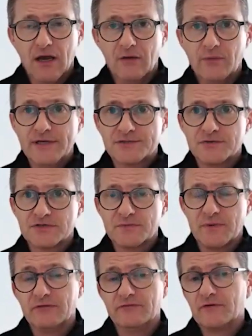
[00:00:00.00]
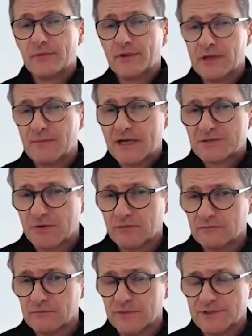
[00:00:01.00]
We talked about vulnerability management.
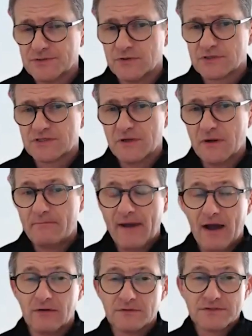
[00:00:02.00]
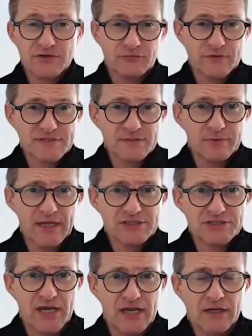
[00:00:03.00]
We talked about software supply
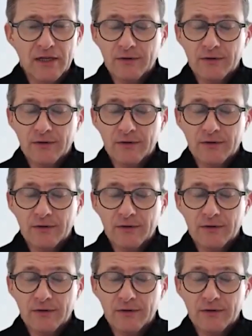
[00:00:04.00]
chain.